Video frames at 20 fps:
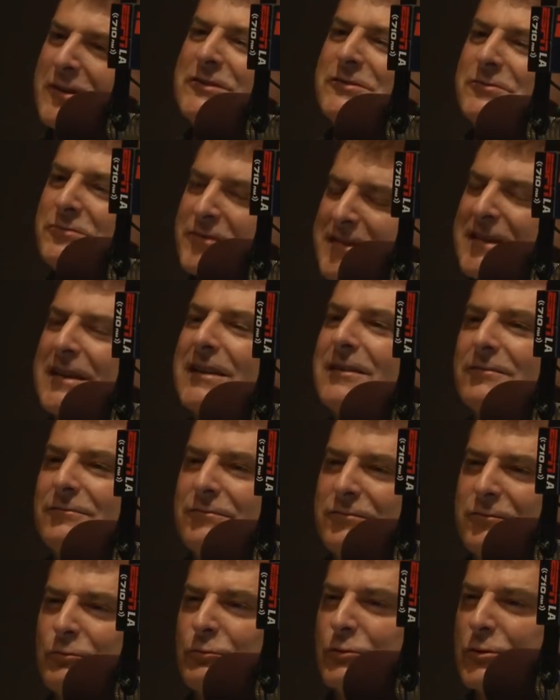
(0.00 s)
you think of
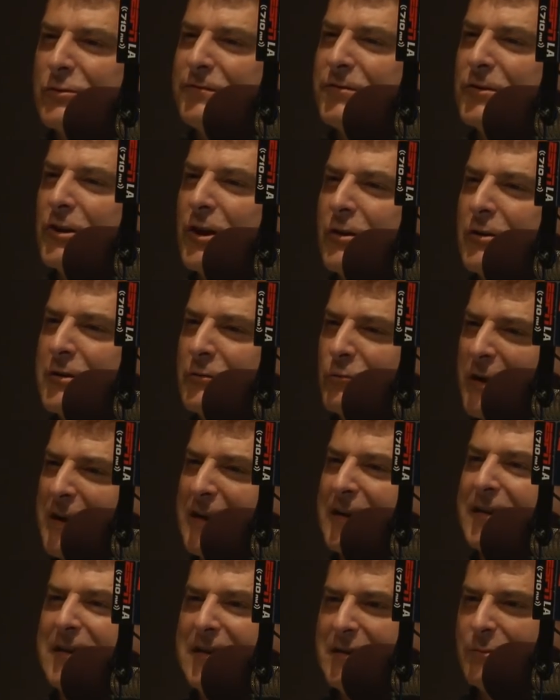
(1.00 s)
Ruffalo, and what
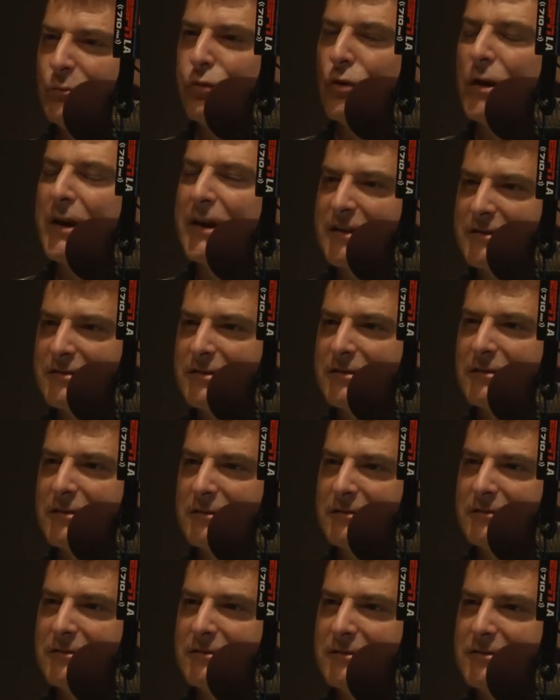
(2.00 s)
did he bring
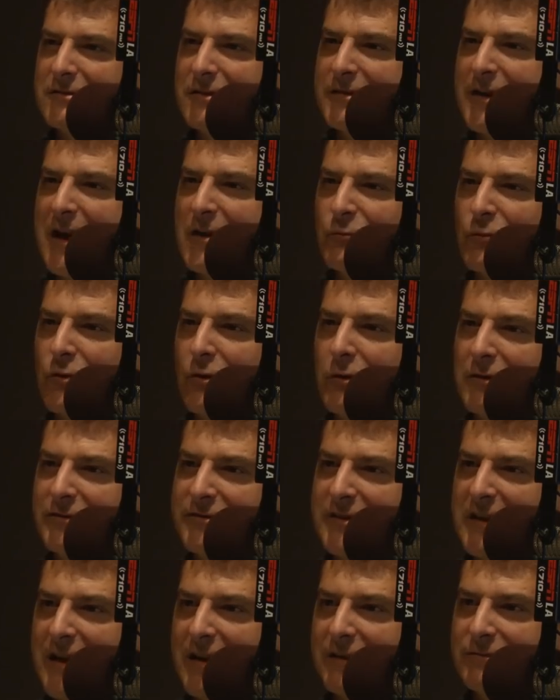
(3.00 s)
to that role
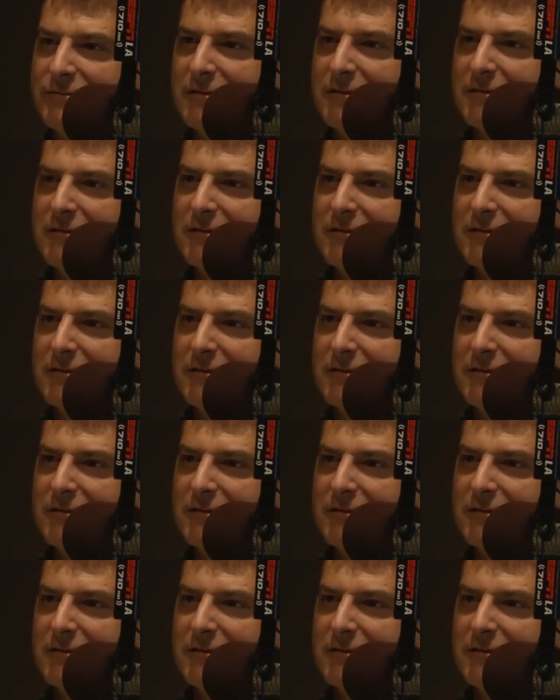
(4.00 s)
of Dave?